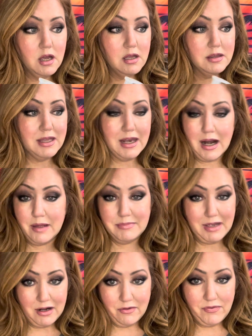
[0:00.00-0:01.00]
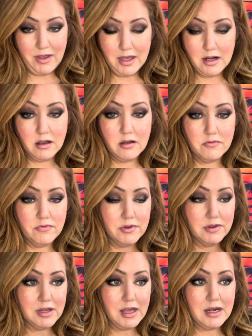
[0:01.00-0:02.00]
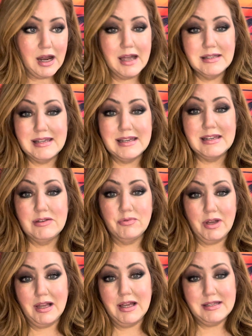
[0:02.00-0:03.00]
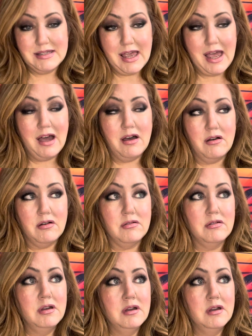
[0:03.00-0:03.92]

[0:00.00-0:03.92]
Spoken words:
that I'm not a fan of, that I didn't realize how